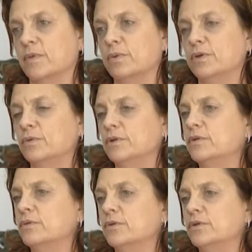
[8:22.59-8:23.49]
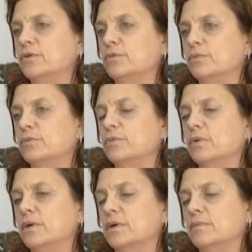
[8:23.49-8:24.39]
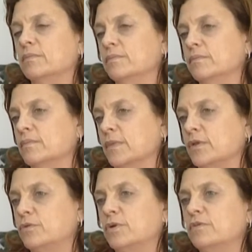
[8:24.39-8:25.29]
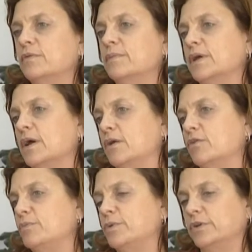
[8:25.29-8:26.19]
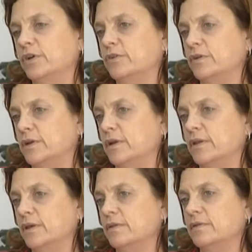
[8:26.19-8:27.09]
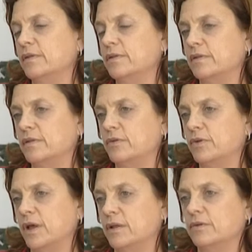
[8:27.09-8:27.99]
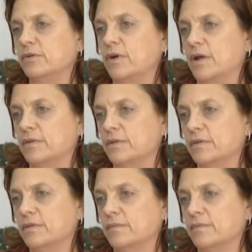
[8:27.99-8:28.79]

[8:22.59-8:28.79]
we do it in order to give them the kind of protection that I think is necessary under crisis.